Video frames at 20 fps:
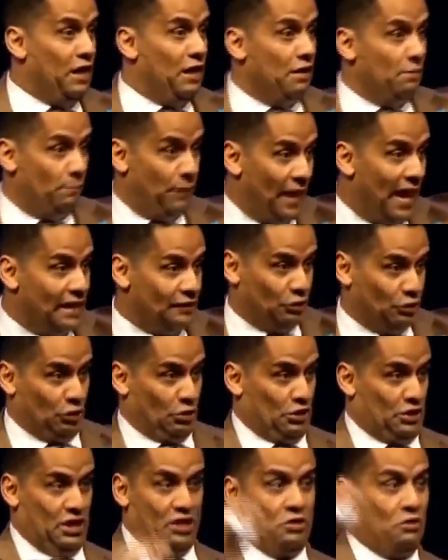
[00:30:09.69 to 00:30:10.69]

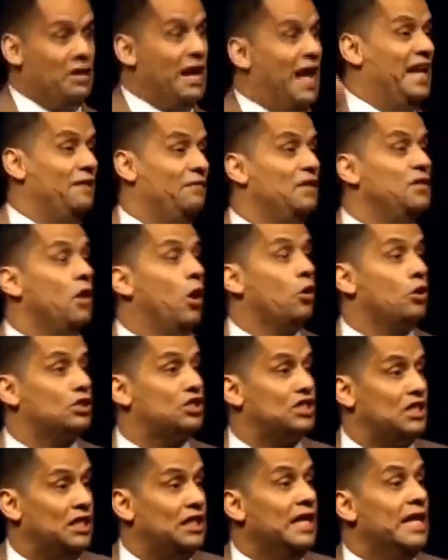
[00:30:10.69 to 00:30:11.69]
pleasures and you're not even
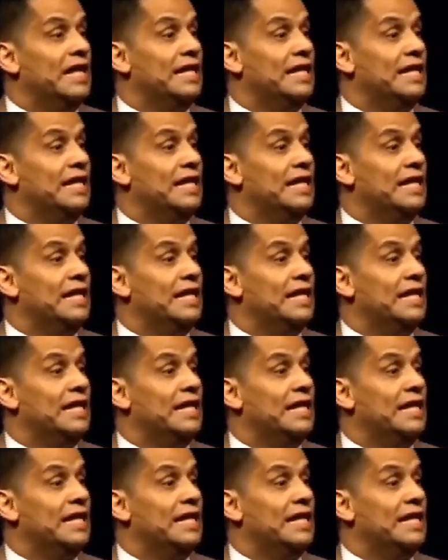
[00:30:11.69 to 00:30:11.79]
noticing